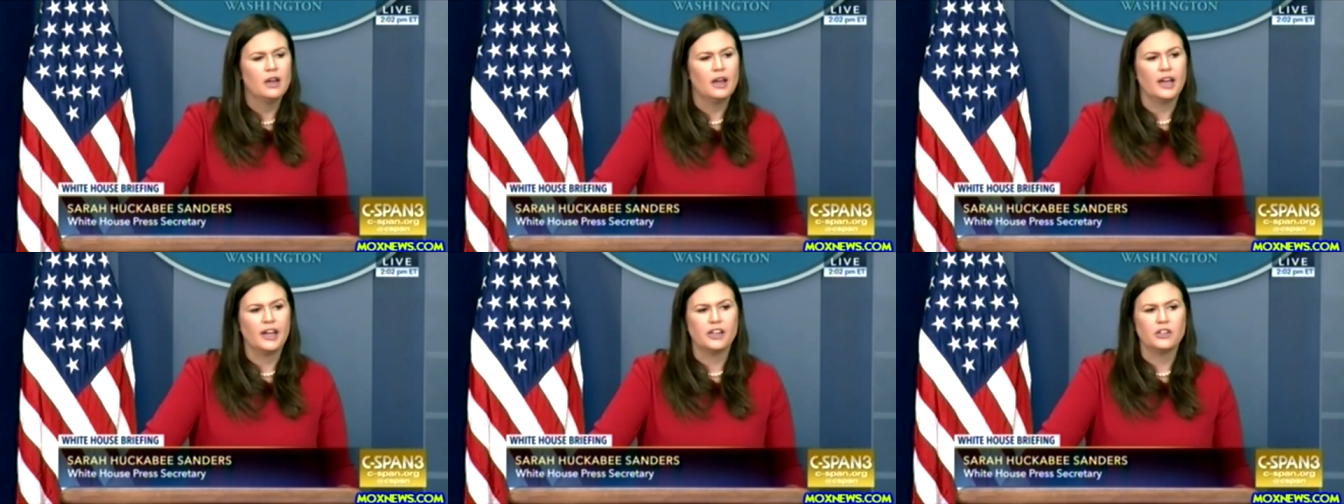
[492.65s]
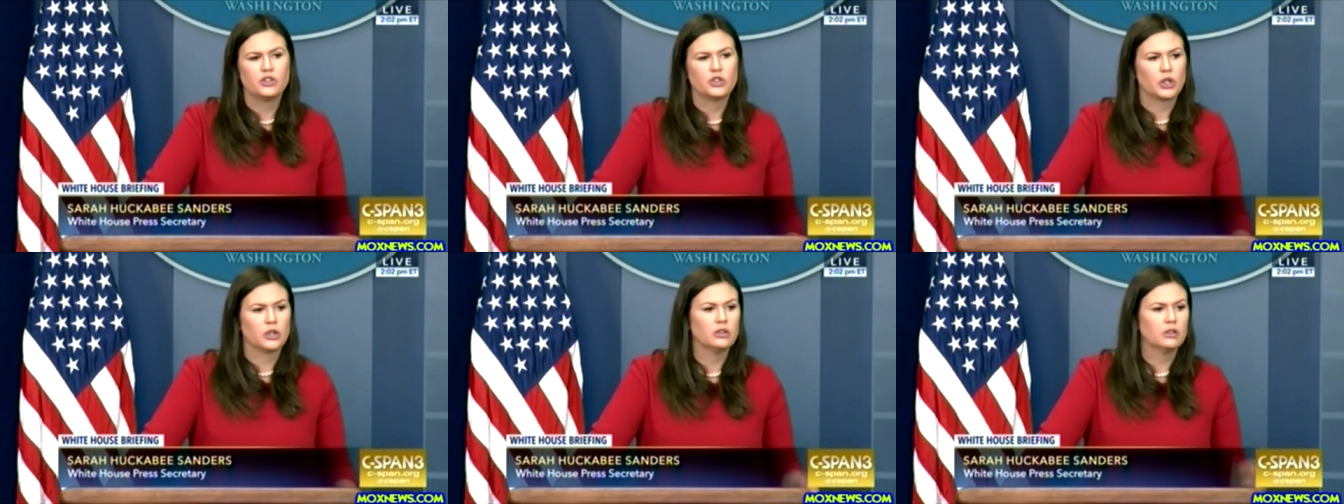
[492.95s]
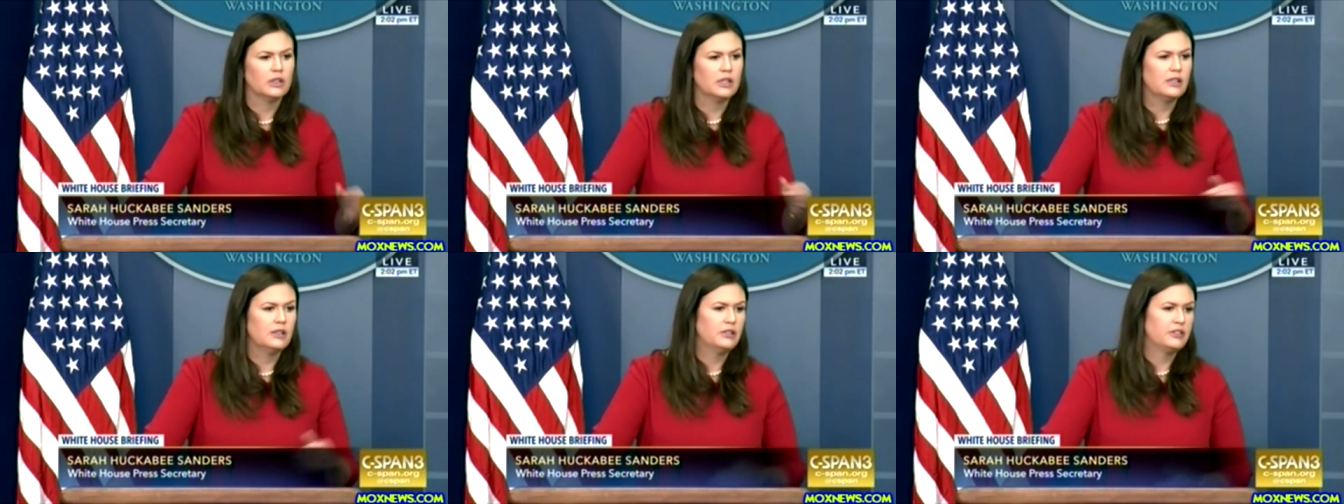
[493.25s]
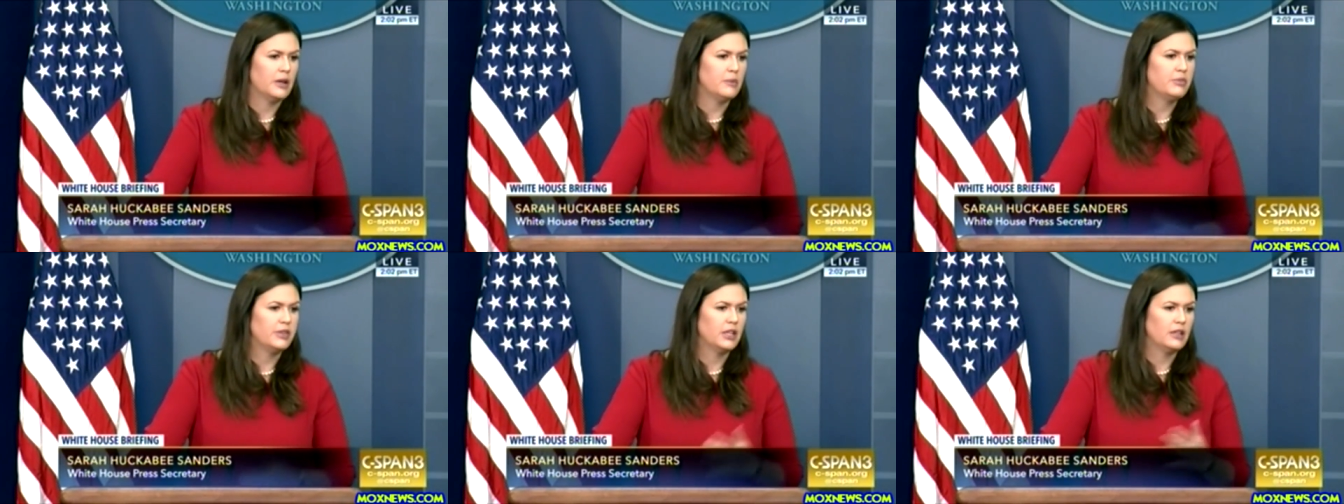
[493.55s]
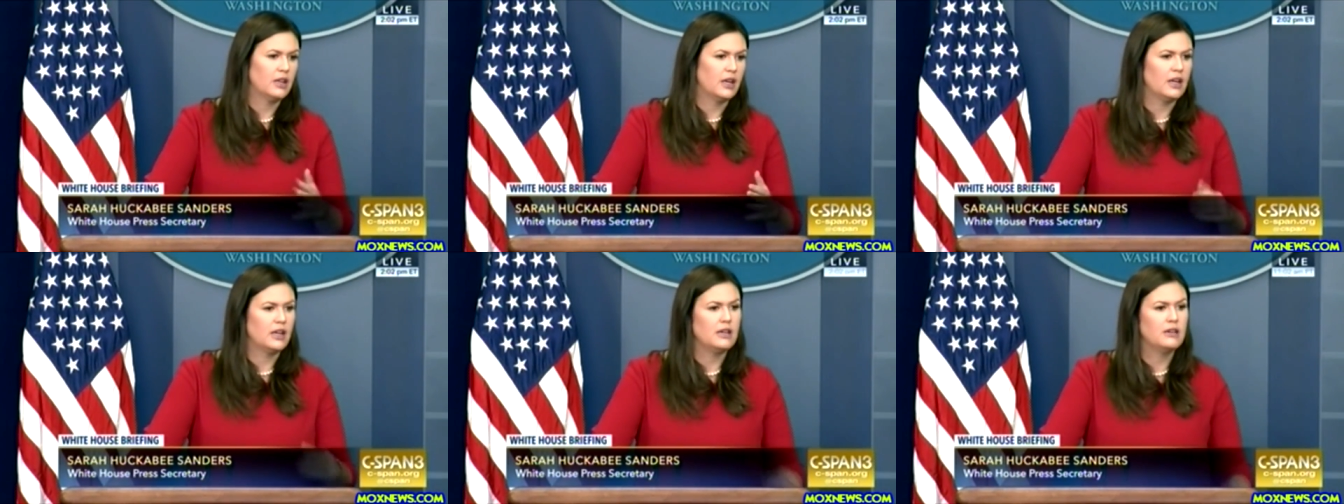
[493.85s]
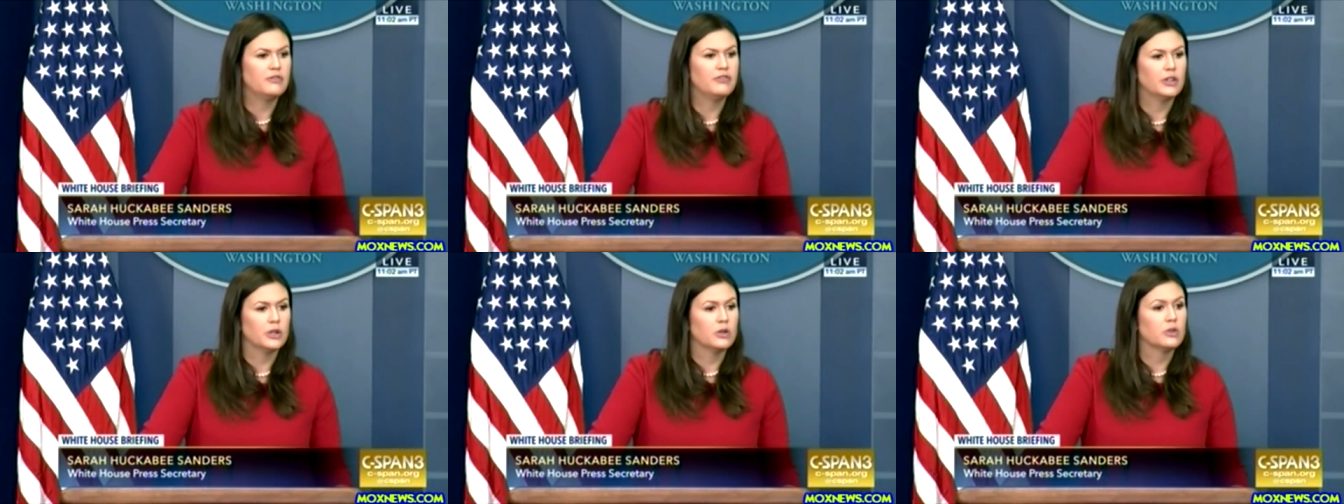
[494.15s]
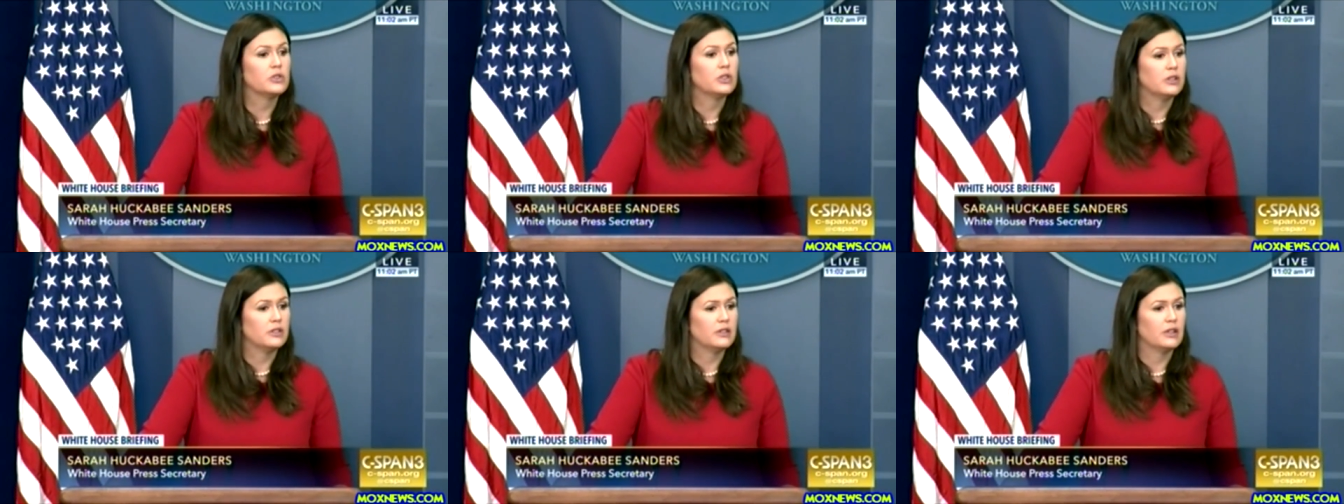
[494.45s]
and certainly something that he
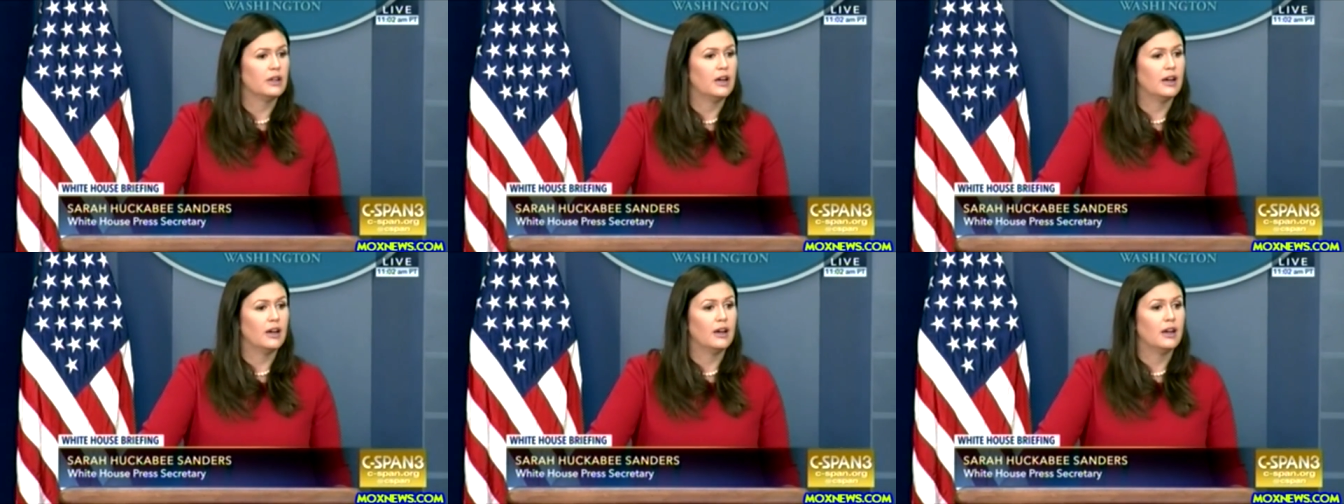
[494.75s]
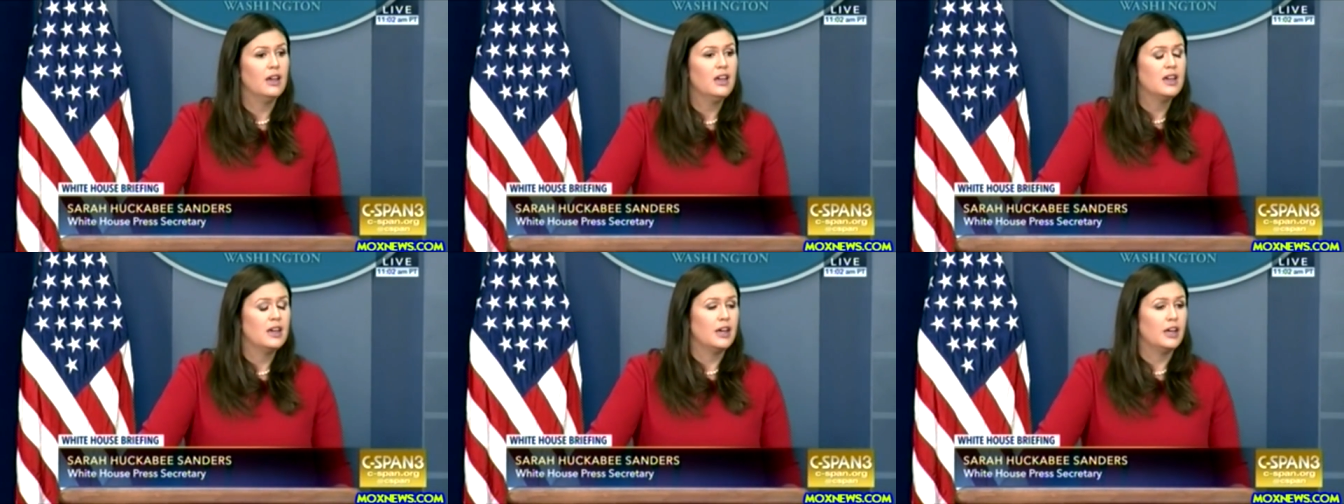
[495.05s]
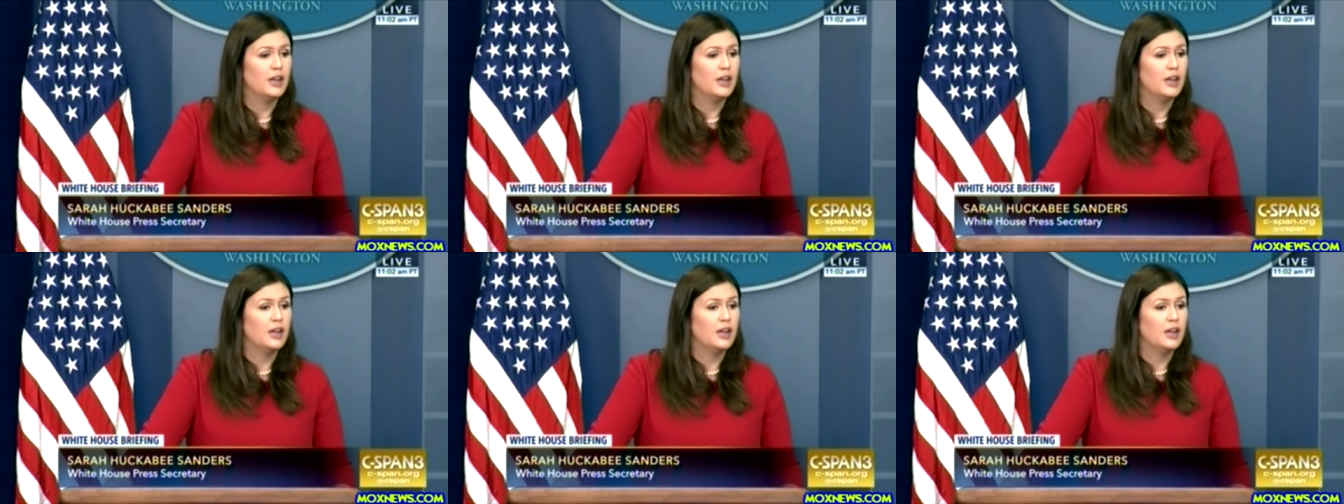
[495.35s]
feels is an